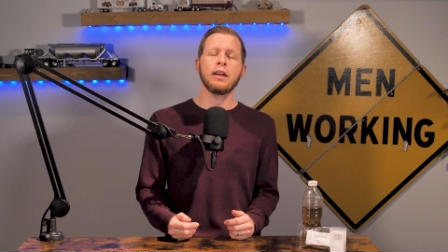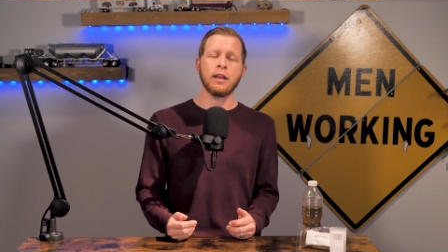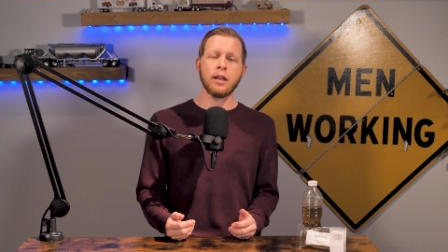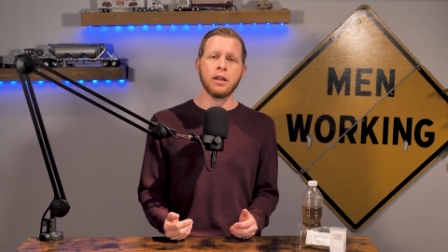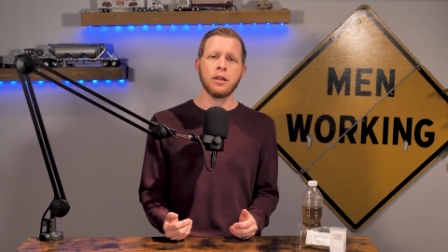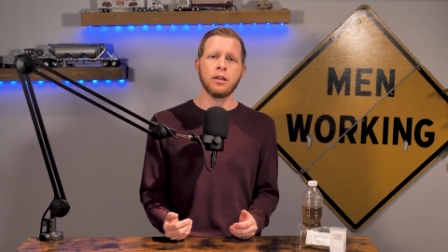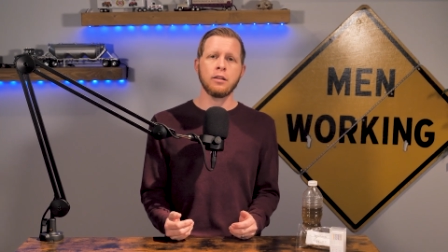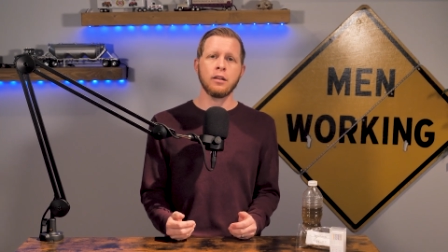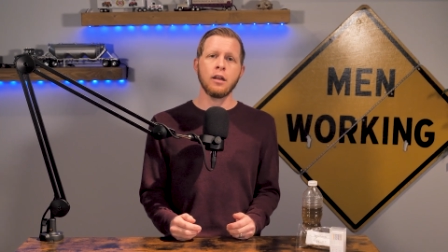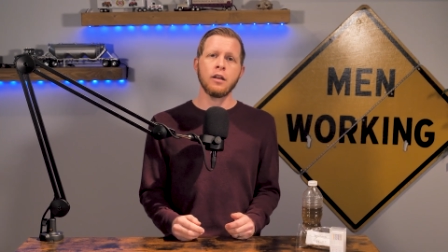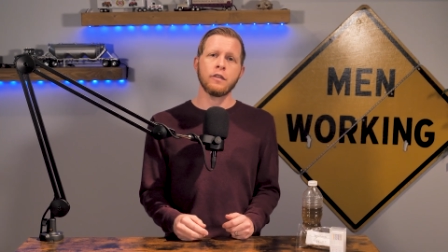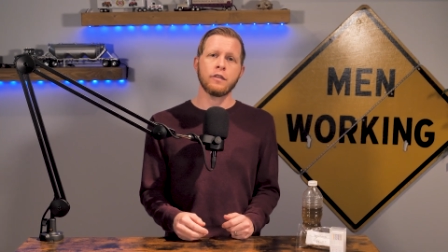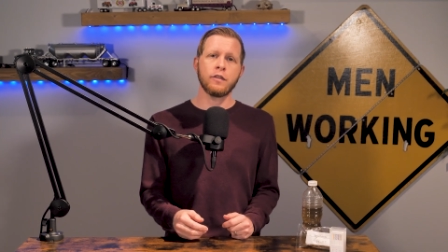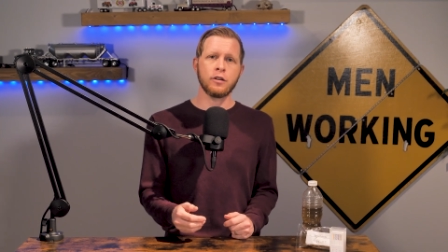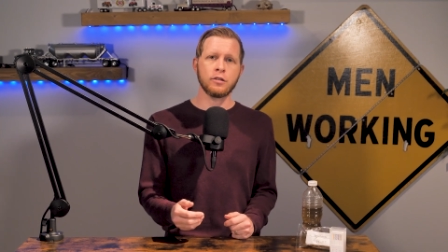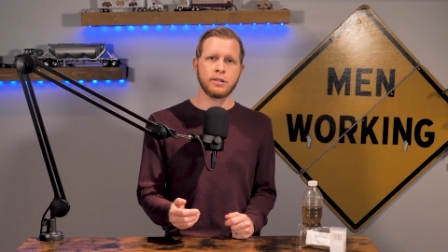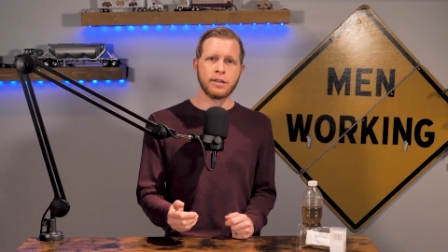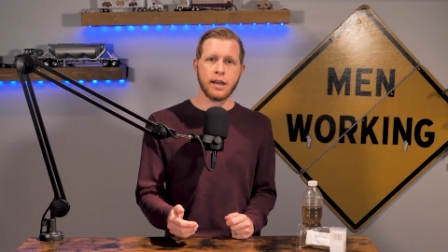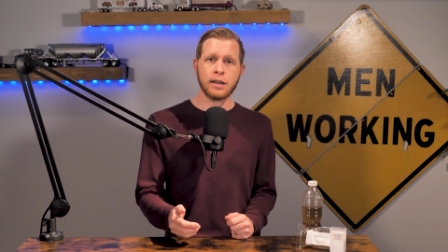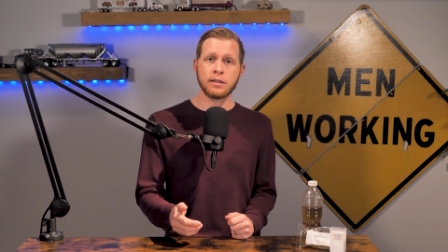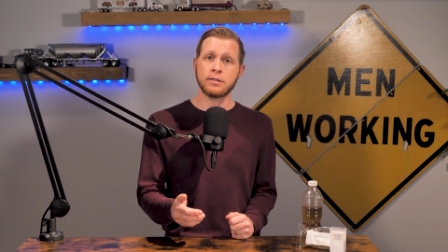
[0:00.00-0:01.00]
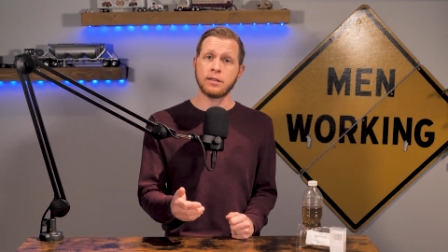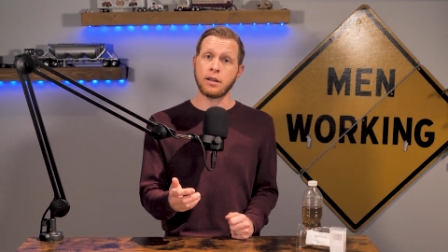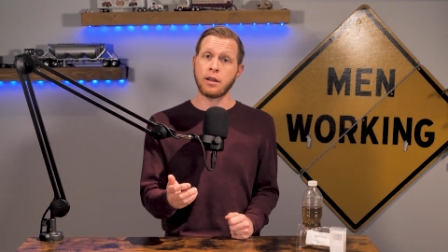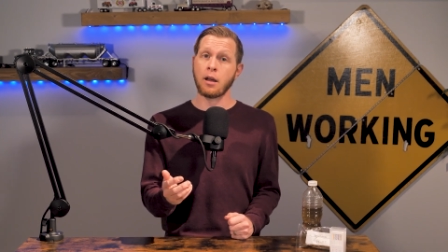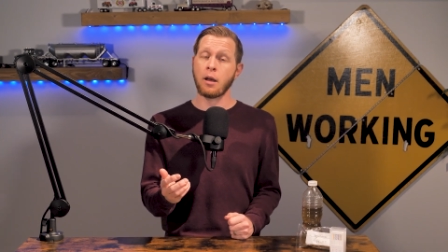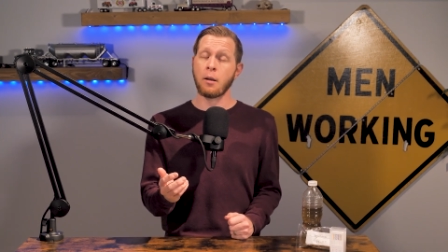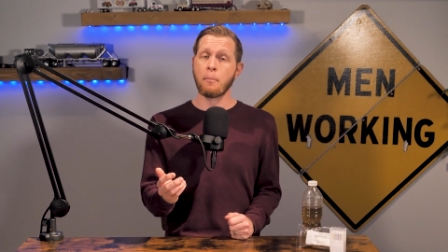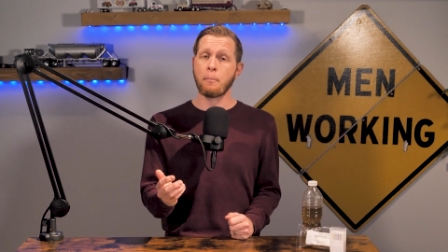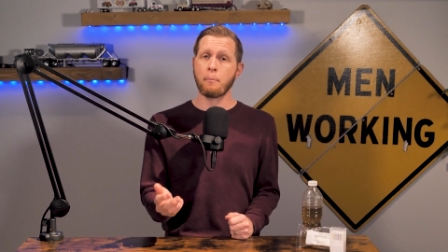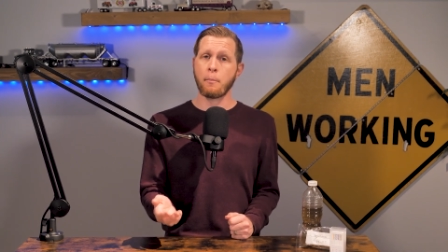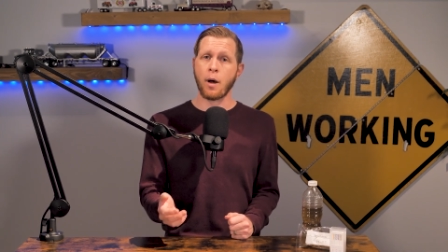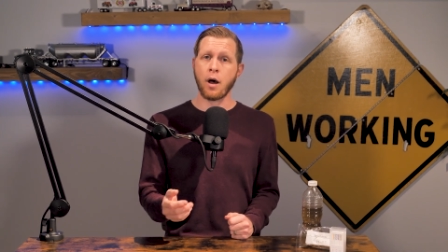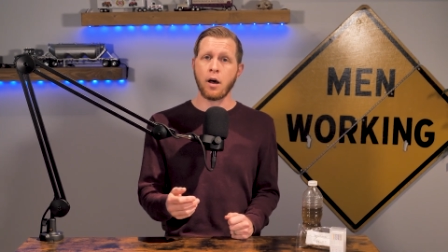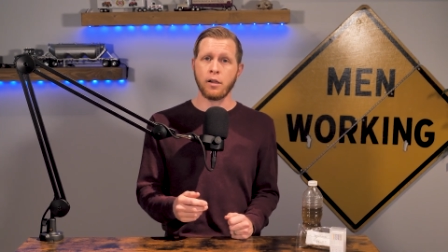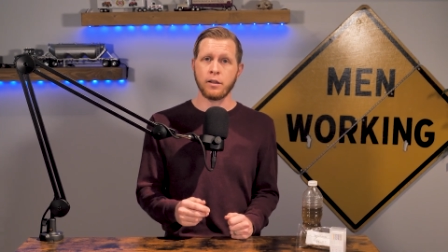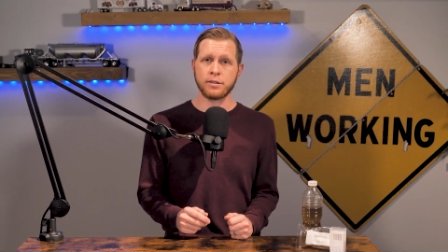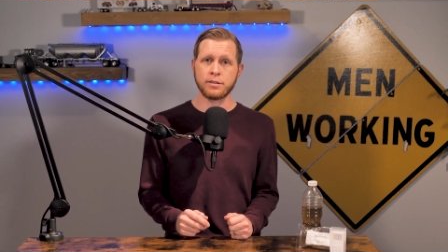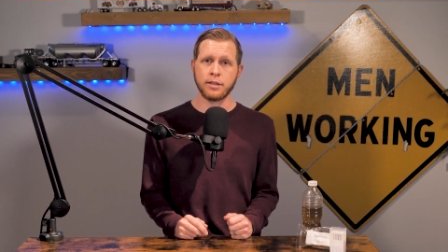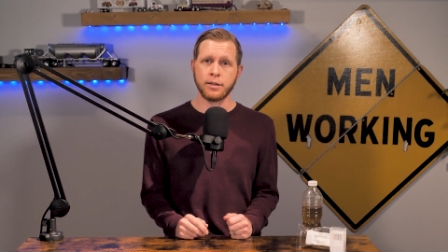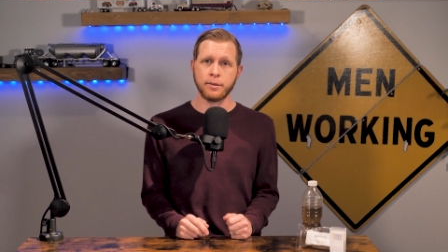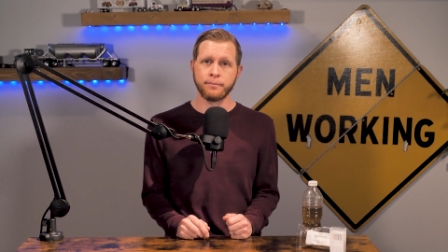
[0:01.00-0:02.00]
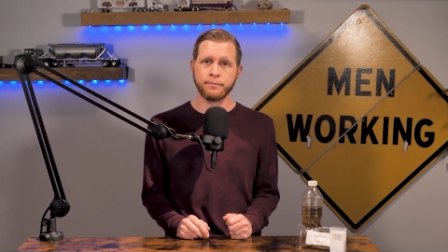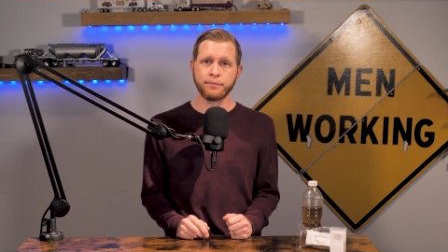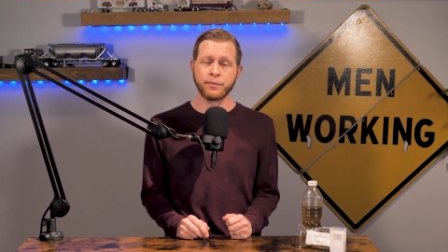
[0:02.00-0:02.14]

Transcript: in their testing policy.